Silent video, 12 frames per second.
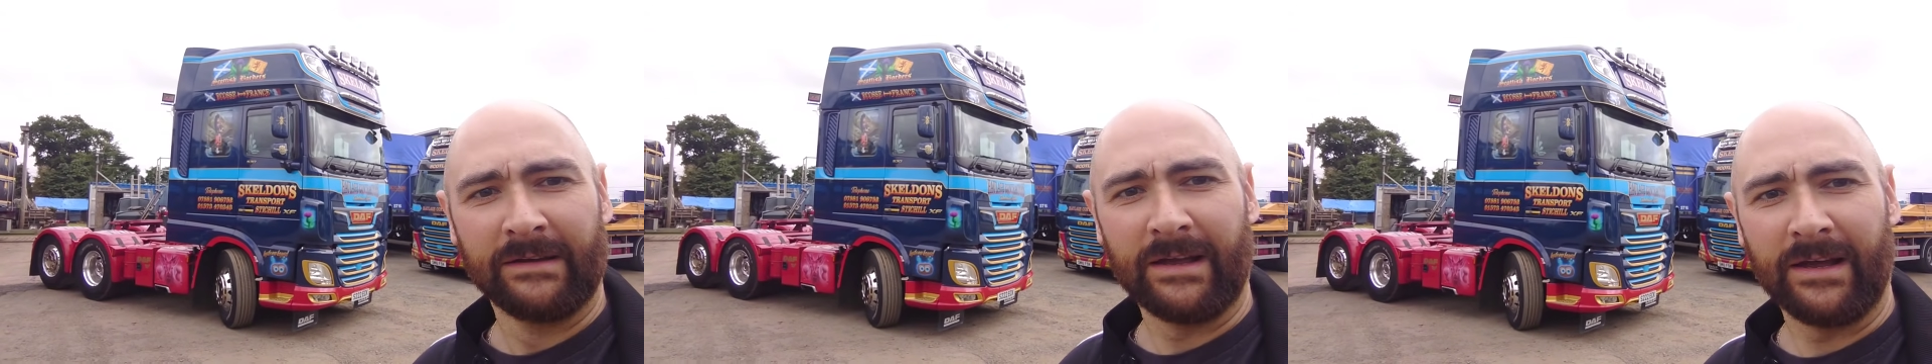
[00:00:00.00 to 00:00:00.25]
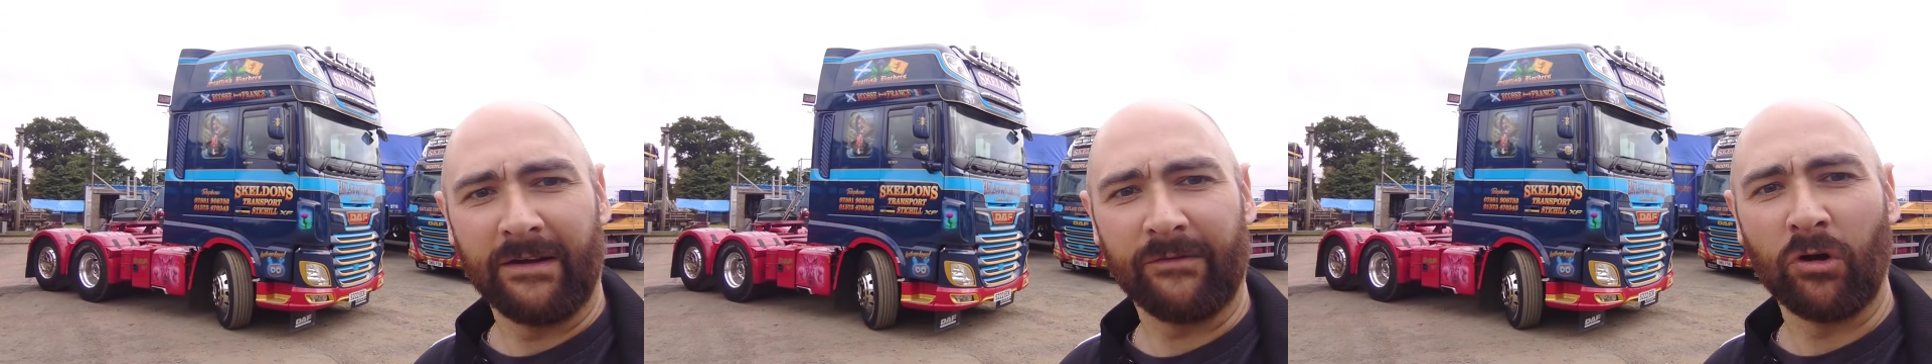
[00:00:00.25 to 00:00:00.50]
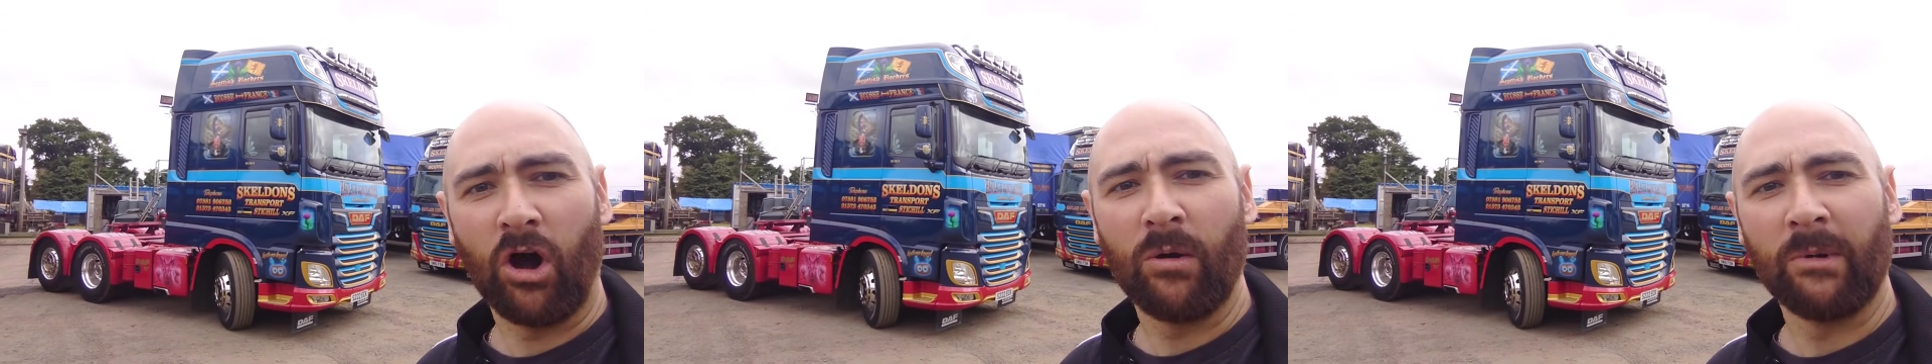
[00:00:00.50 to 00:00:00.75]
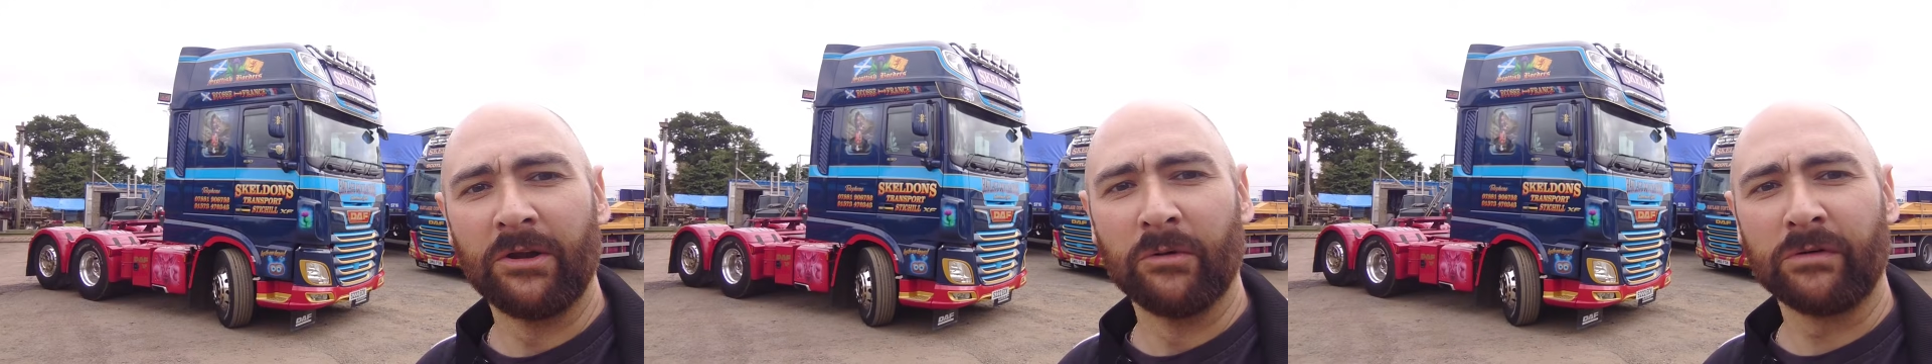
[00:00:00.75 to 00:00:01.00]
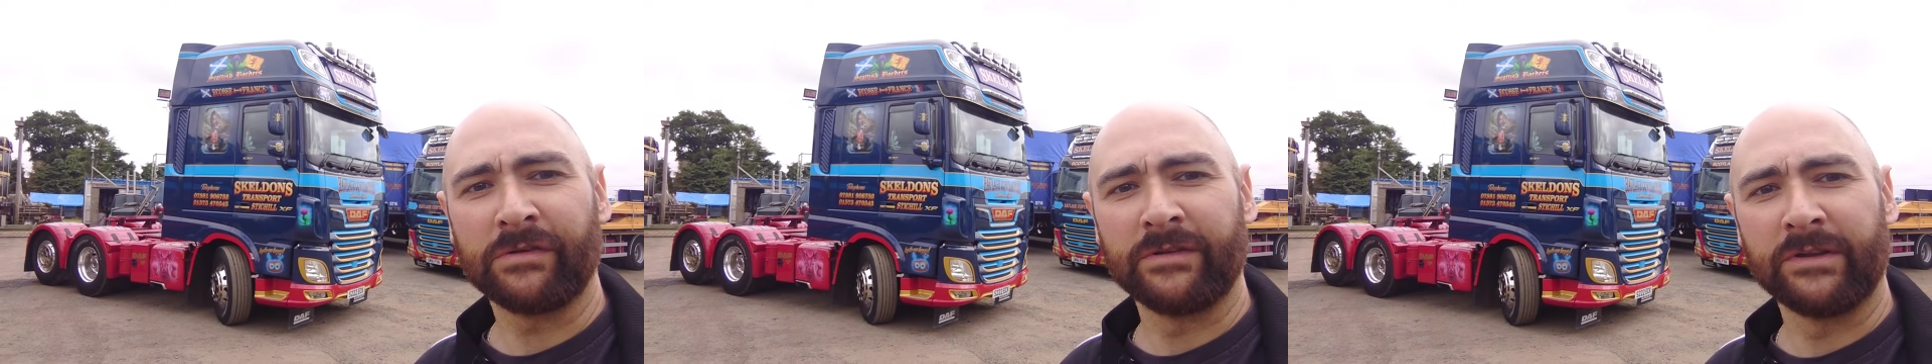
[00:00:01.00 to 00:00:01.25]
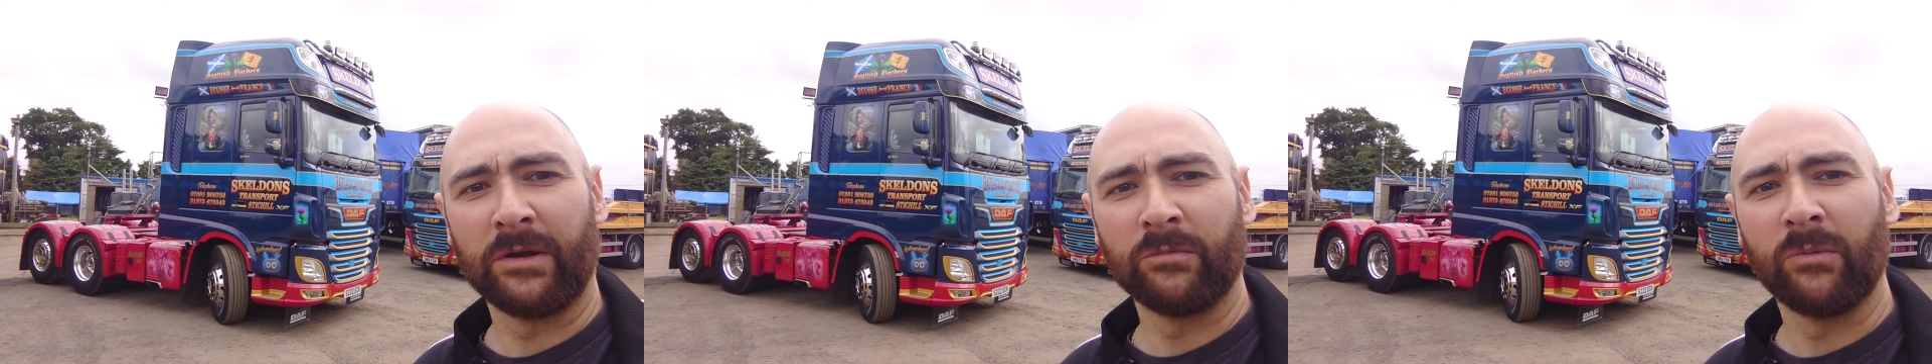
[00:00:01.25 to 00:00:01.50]
uh, I've got all my notes
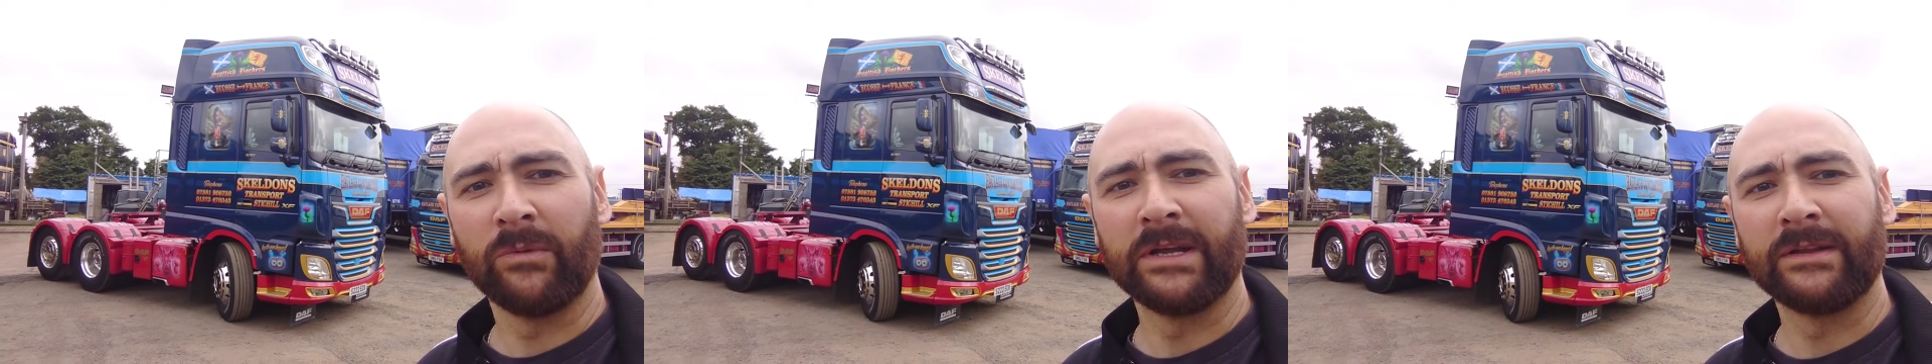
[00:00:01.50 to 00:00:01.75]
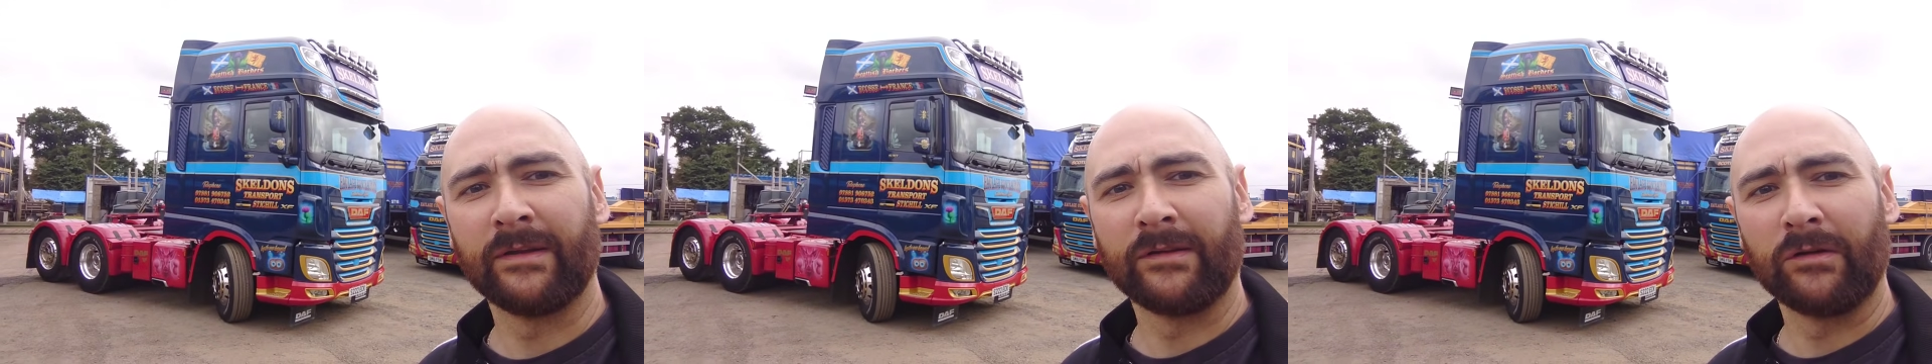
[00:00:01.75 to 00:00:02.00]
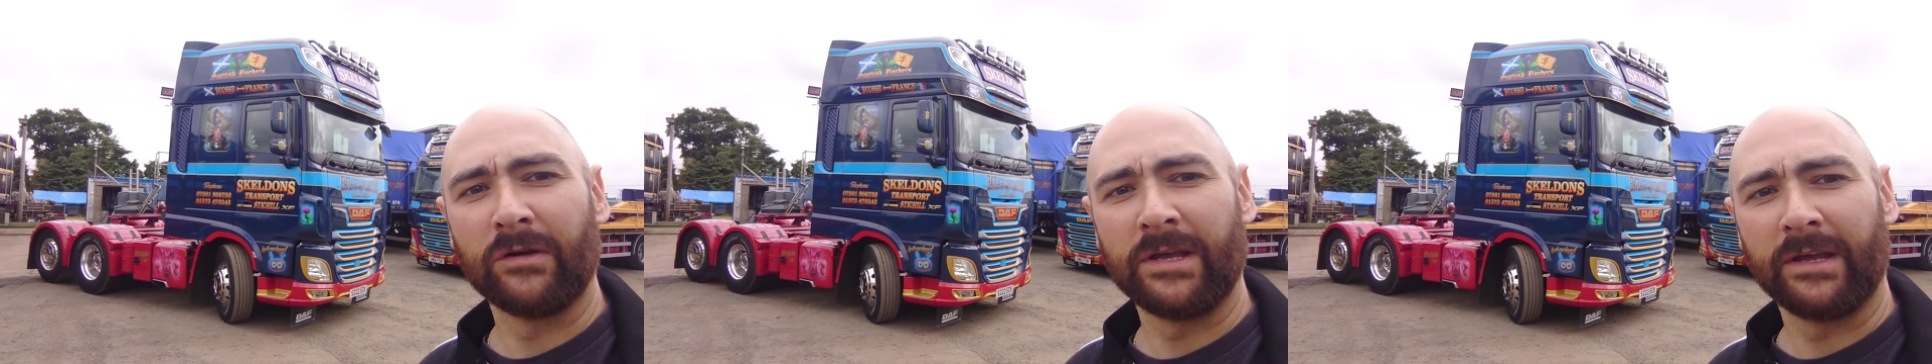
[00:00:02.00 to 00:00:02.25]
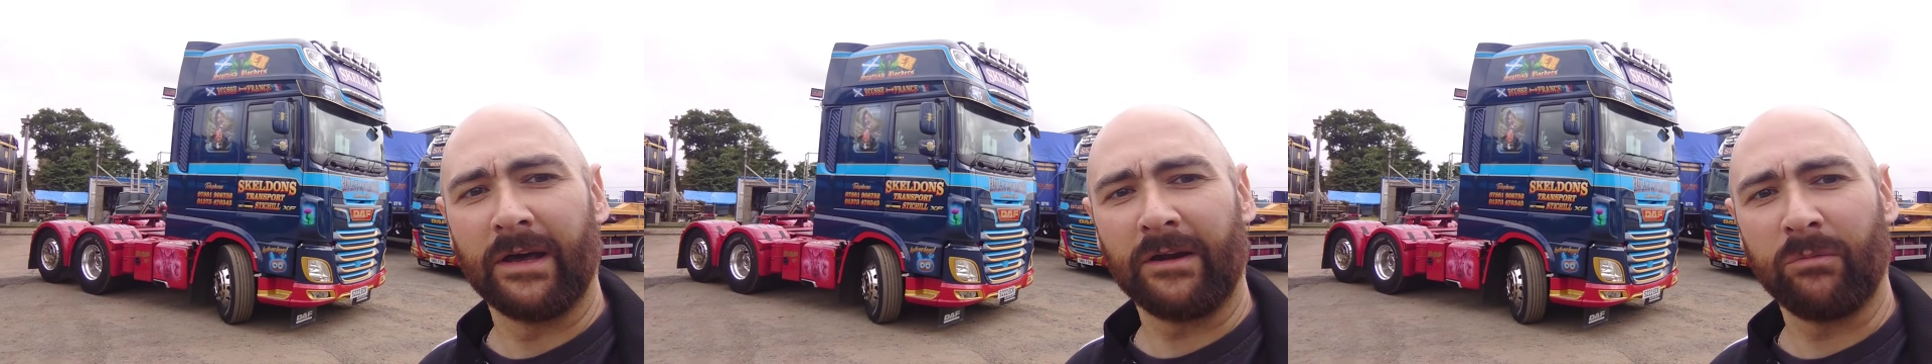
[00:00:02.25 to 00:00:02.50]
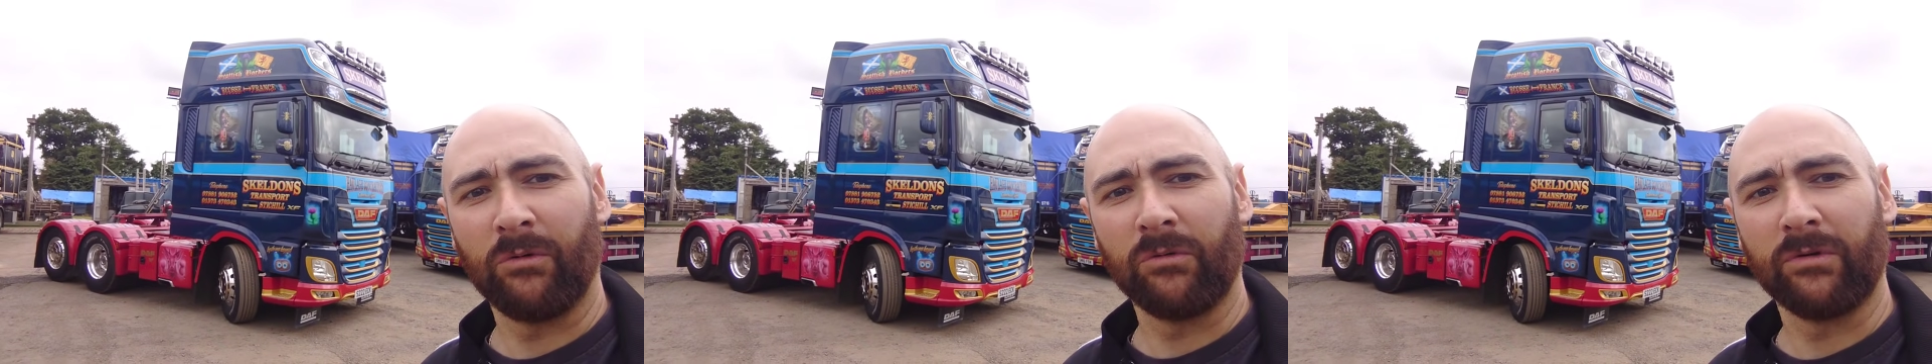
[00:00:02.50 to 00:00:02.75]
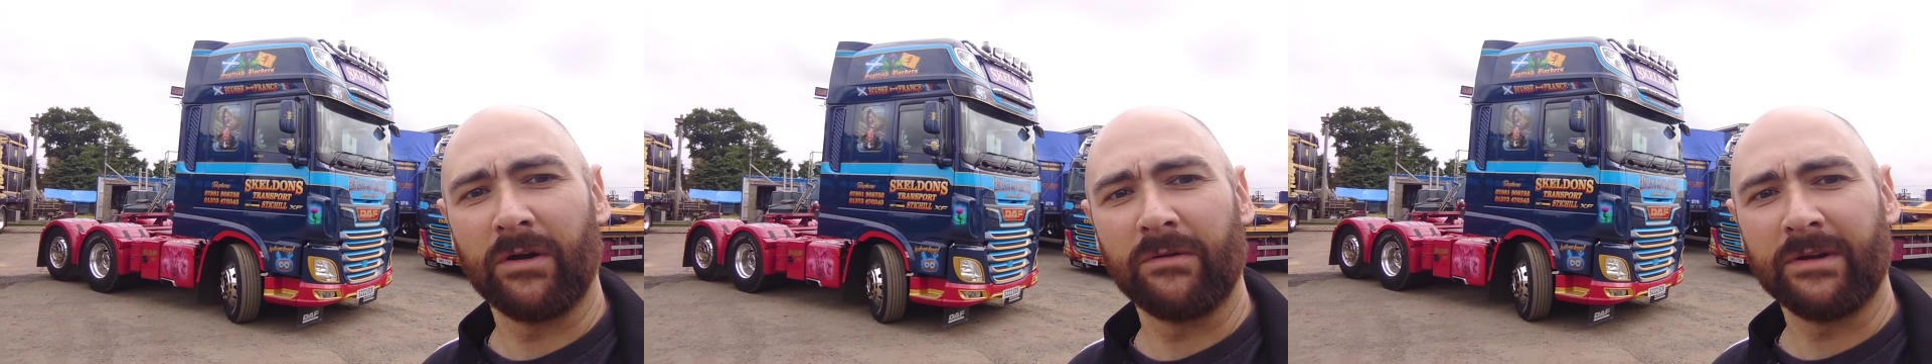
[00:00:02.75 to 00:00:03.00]
and done what we need to do here, we'll
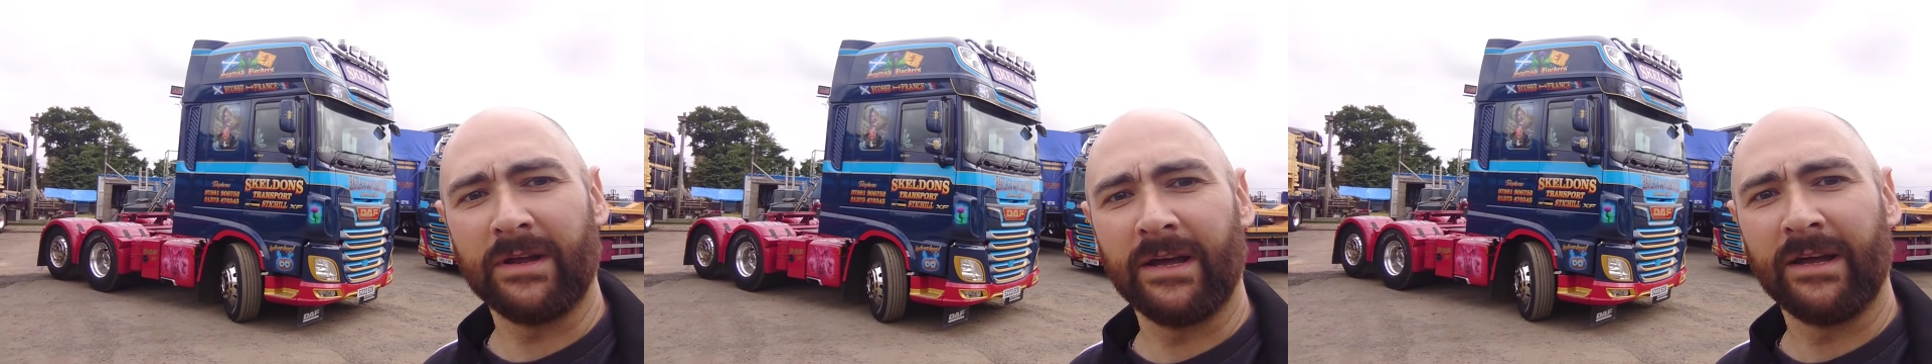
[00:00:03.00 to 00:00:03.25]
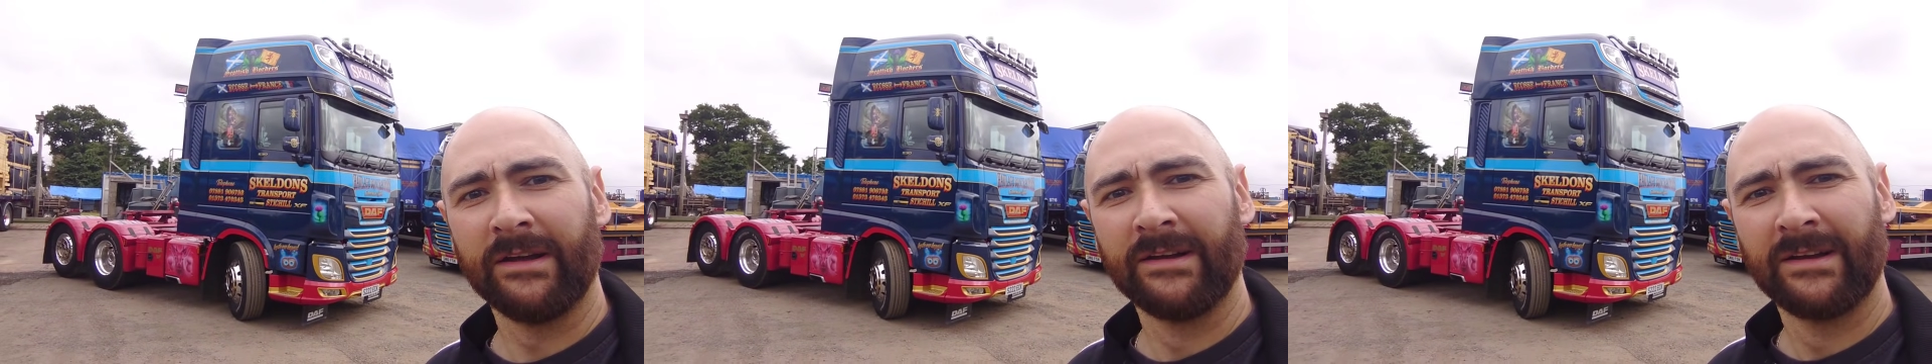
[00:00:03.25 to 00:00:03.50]
go out and uh,